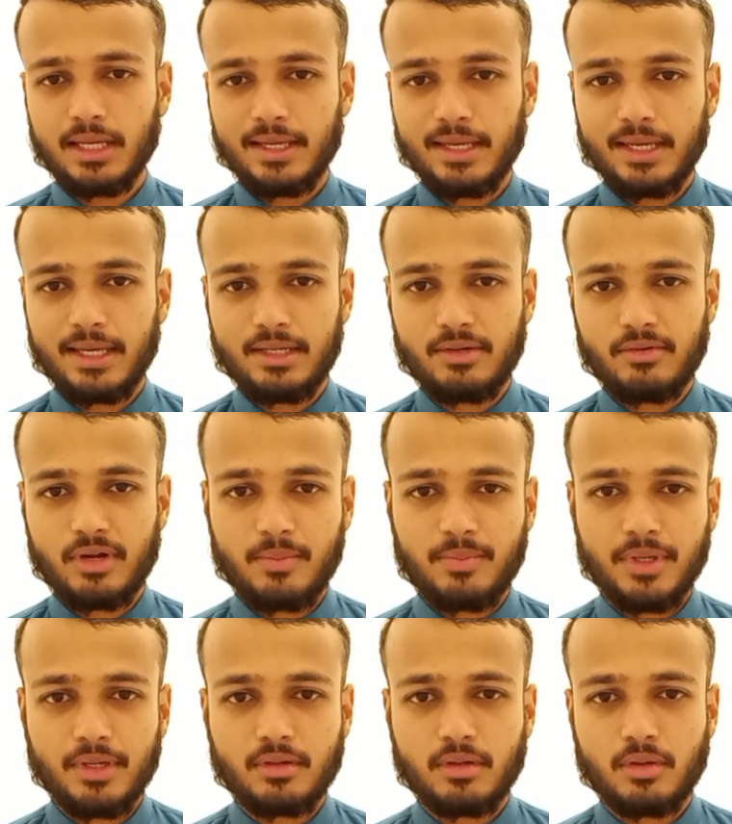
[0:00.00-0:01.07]
In
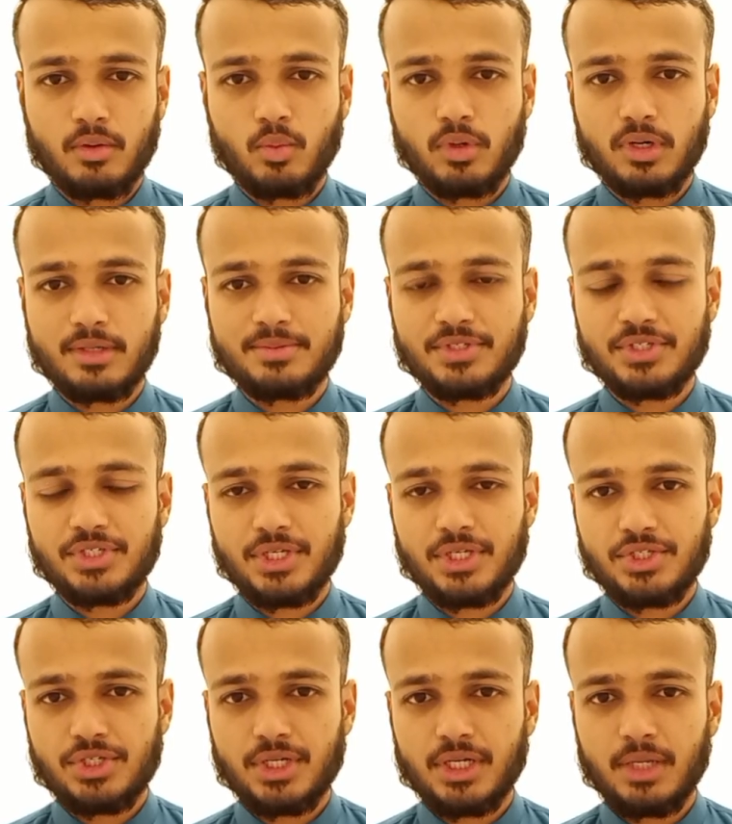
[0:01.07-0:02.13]
Arabic, words
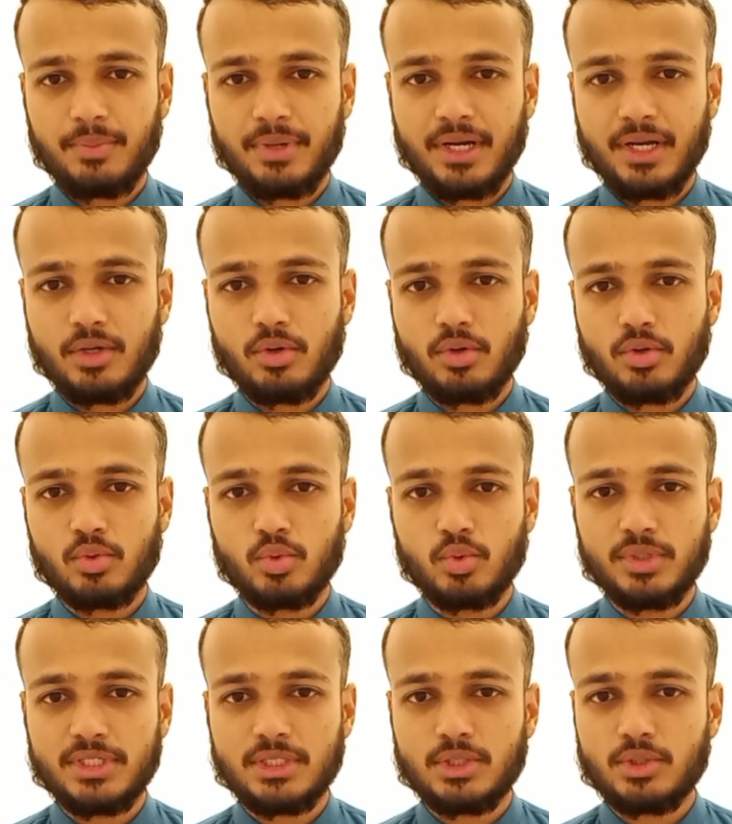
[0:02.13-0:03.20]
change depending on who
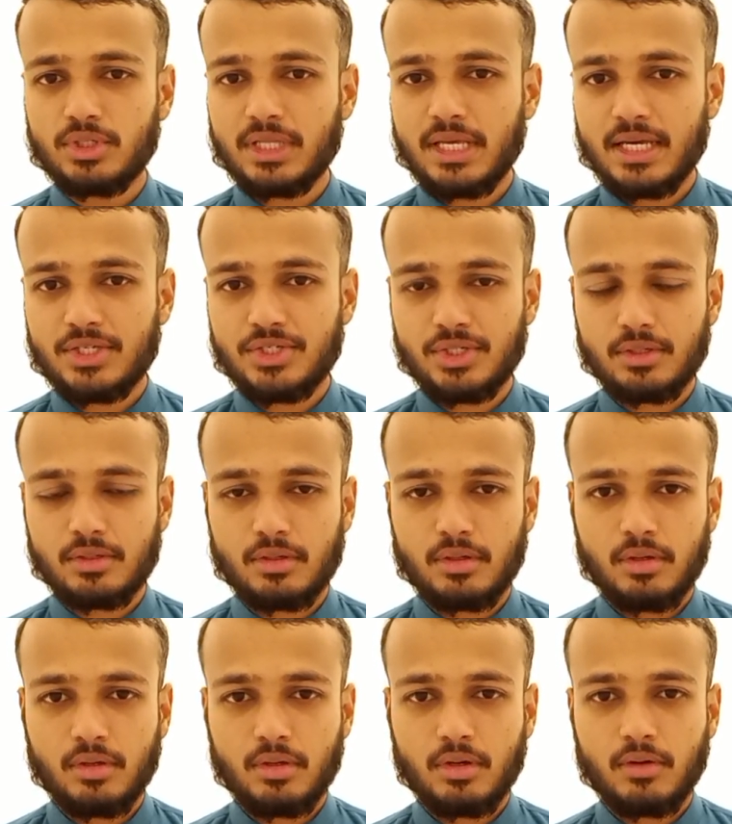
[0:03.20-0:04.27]
is doing the action.
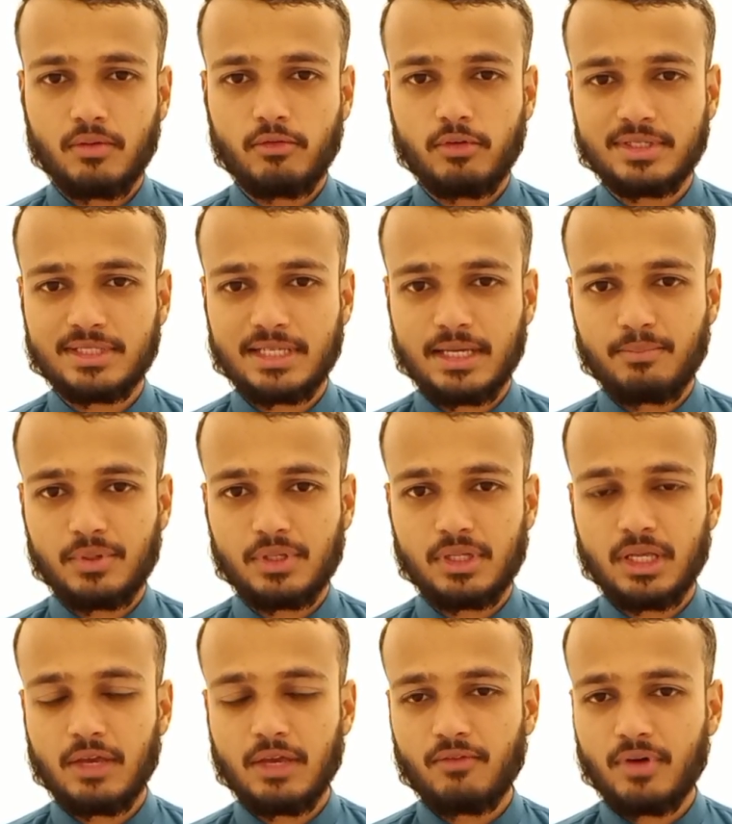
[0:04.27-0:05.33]
For example,
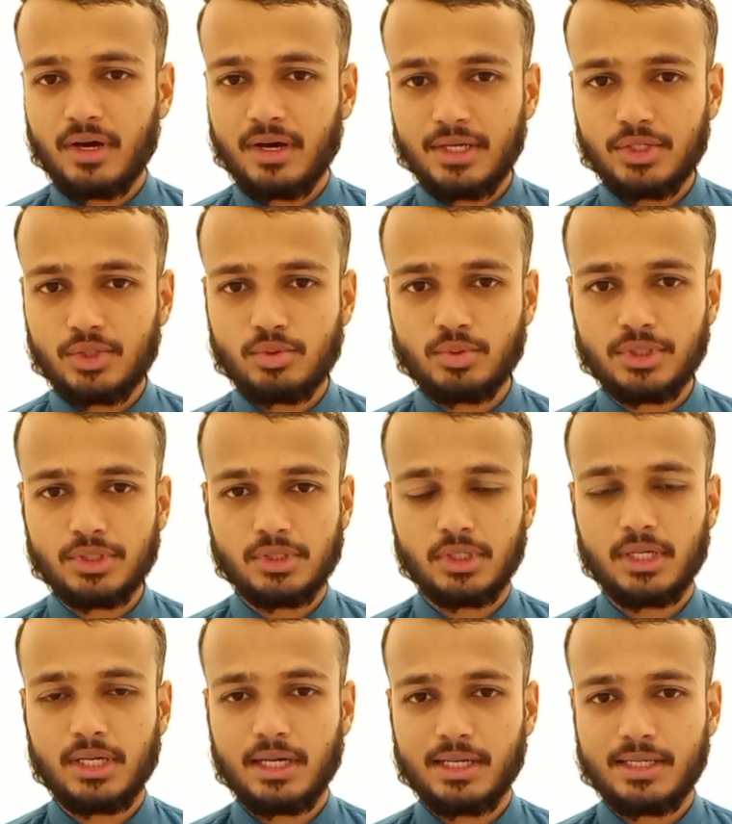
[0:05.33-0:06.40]
if I do it,
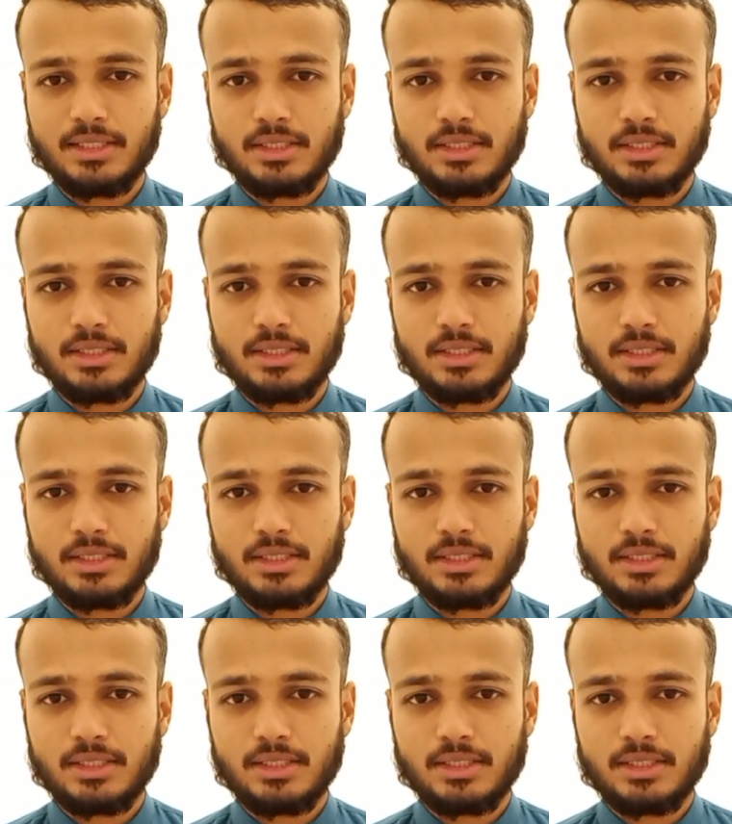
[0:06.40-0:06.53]
I